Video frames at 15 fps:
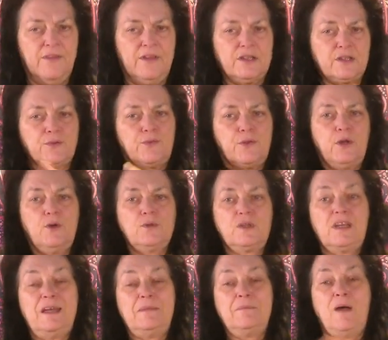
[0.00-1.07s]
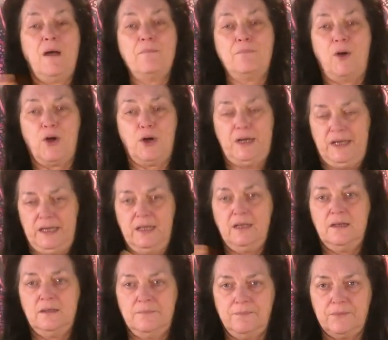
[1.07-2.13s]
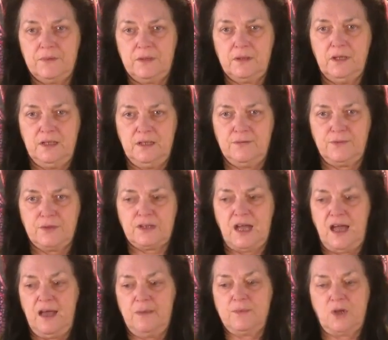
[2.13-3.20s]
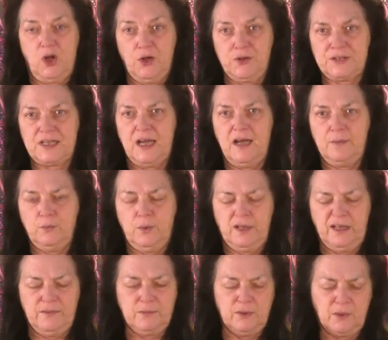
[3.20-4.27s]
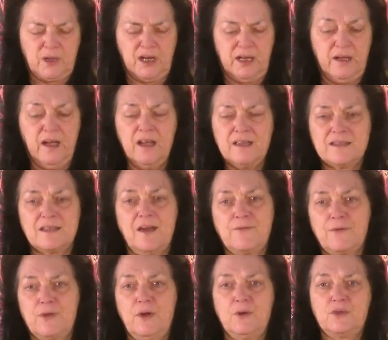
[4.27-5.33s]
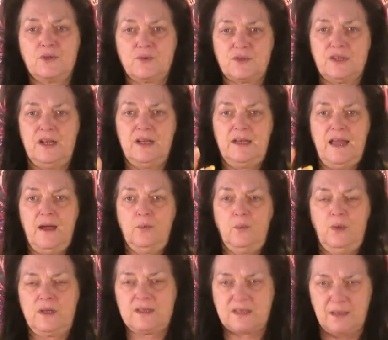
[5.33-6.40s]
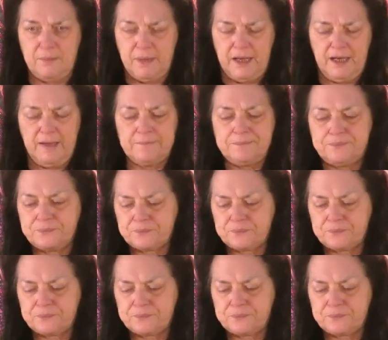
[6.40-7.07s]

This is for those that get bombarded at different times, all the time, whatever, okay? Not for those that are sitting down with somebody.